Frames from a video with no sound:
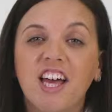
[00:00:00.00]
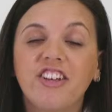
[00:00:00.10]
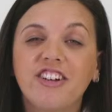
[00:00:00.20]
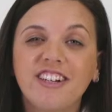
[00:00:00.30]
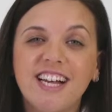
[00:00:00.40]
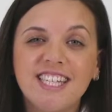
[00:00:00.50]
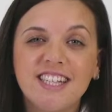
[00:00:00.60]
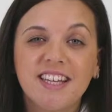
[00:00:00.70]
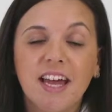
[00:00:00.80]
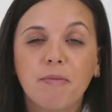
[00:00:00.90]

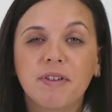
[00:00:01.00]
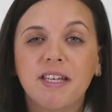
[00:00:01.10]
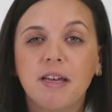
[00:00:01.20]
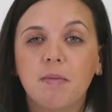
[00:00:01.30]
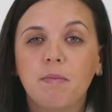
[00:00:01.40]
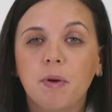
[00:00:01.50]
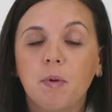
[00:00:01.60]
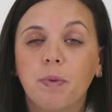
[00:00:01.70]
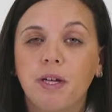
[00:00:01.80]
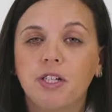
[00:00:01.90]
Utilizing the camera's
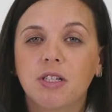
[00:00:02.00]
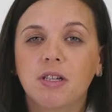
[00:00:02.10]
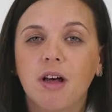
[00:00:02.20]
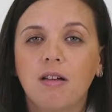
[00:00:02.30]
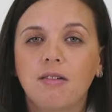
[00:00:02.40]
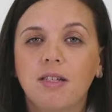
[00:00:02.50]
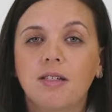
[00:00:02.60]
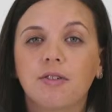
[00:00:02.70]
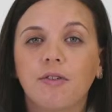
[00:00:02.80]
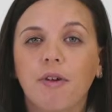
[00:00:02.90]
inbuilt picture styles
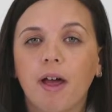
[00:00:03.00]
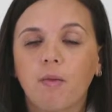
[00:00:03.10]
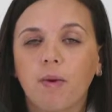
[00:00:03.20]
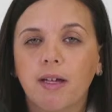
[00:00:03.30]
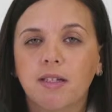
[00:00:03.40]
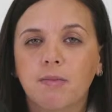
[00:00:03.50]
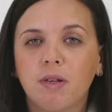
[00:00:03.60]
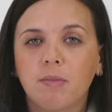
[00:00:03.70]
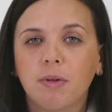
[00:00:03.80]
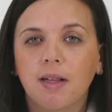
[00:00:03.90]
is a great way to
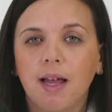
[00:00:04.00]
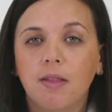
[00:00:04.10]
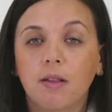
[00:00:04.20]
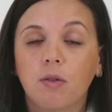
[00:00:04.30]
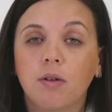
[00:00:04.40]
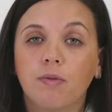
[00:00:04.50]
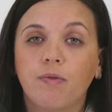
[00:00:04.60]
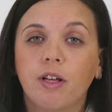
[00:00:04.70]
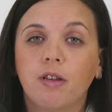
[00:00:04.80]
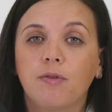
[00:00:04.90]
manipulate the look and
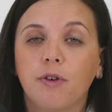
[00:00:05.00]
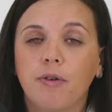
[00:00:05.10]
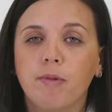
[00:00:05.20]
feel of your